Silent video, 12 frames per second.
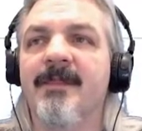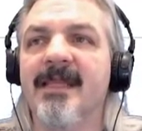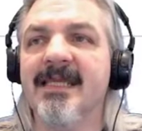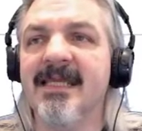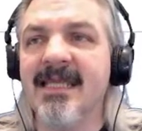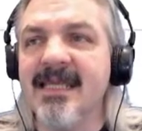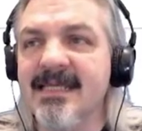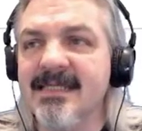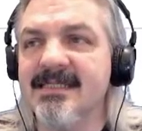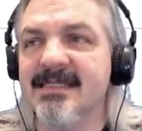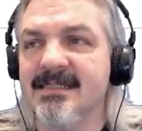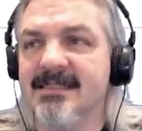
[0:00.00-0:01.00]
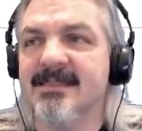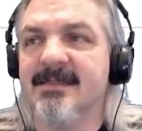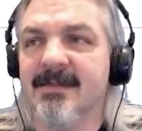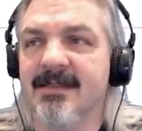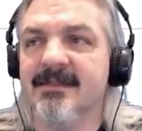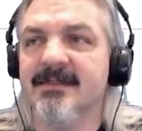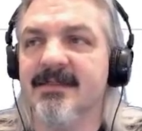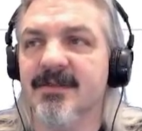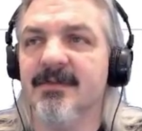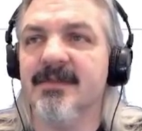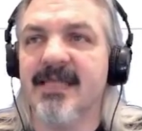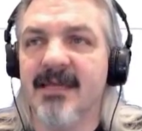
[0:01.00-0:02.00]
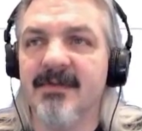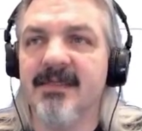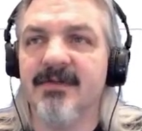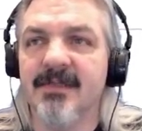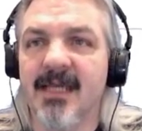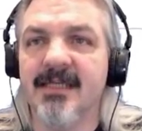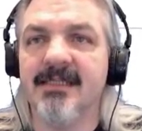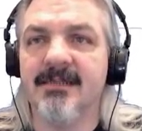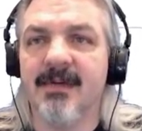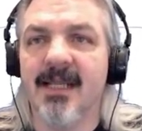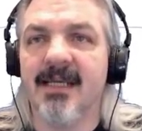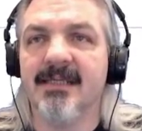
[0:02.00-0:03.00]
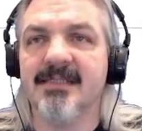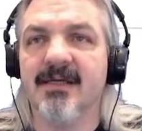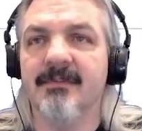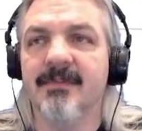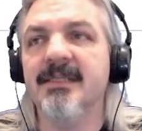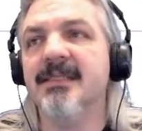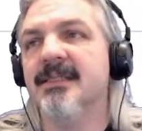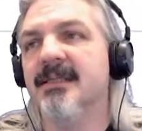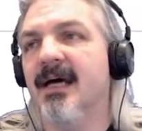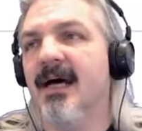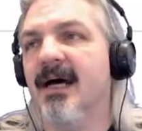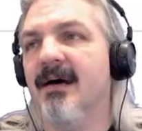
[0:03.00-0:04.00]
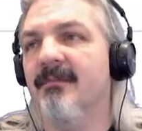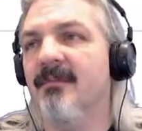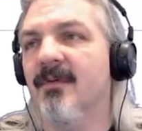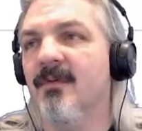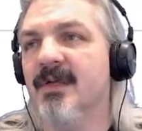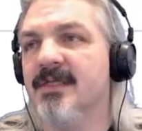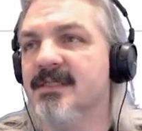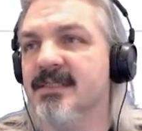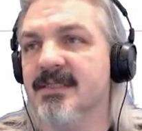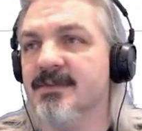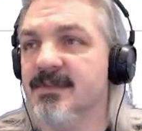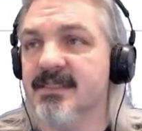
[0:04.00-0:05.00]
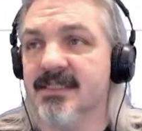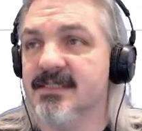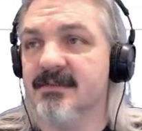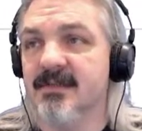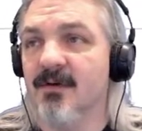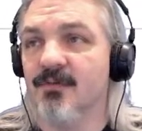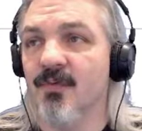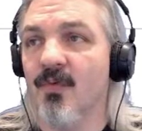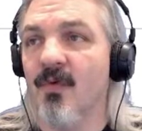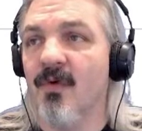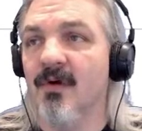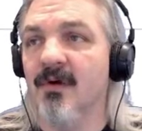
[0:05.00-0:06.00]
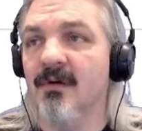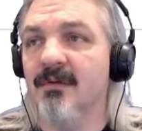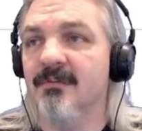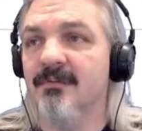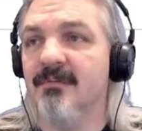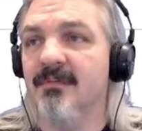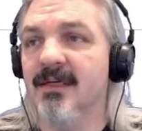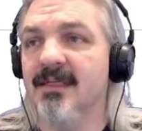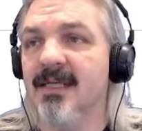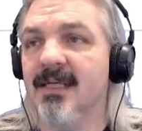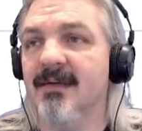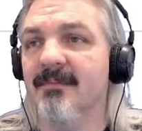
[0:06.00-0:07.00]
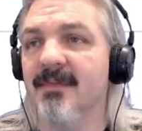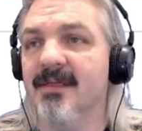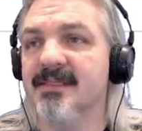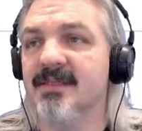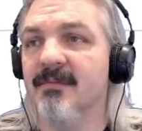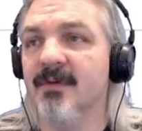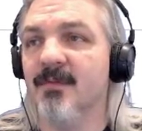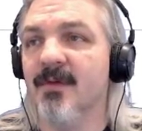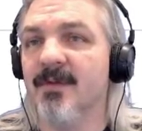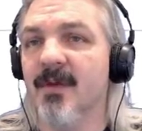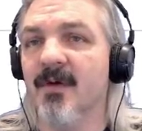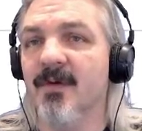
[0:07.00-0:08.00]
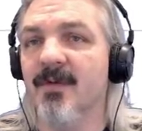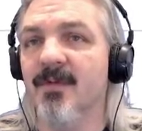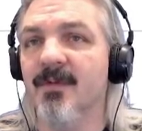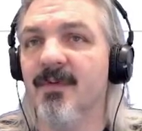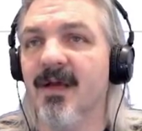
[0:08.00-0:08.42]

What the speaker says: easiest thing to do is, having created a blank assignment, which this was just a raw assignment with no